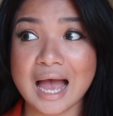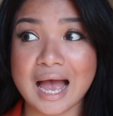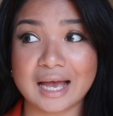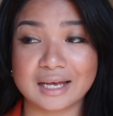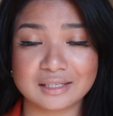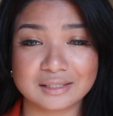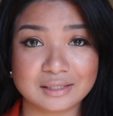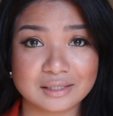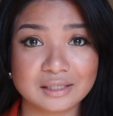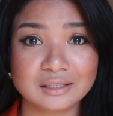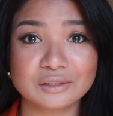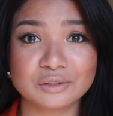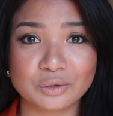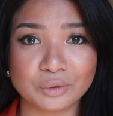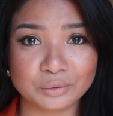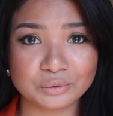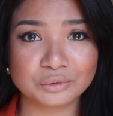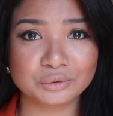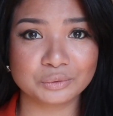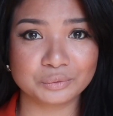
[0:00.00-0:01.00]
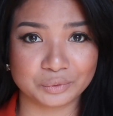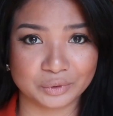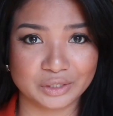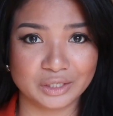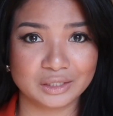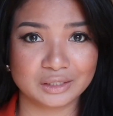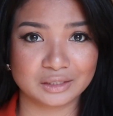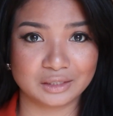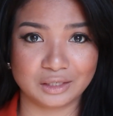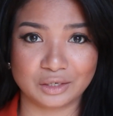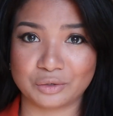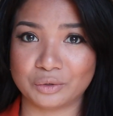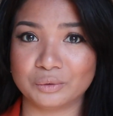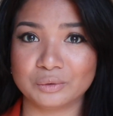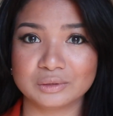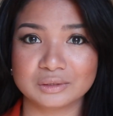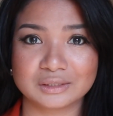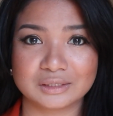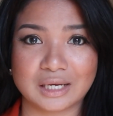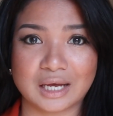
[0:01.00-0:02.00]
I still go to work the
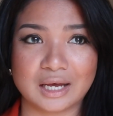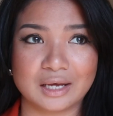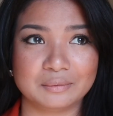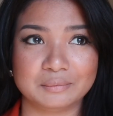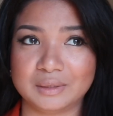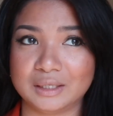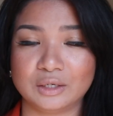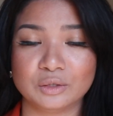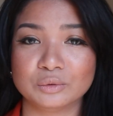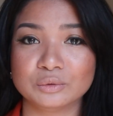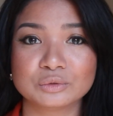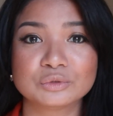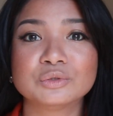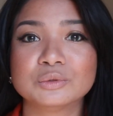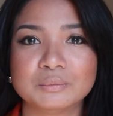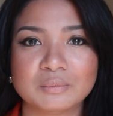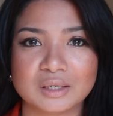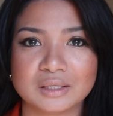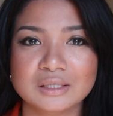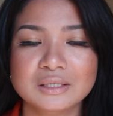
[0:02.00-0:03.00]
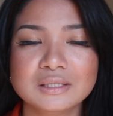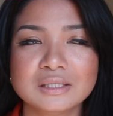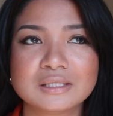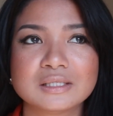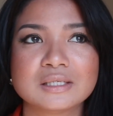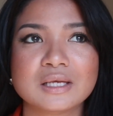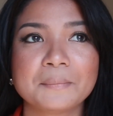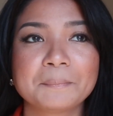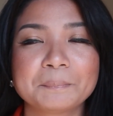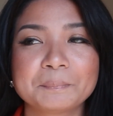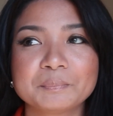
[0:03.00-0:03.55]
whole time, the whole 2 months.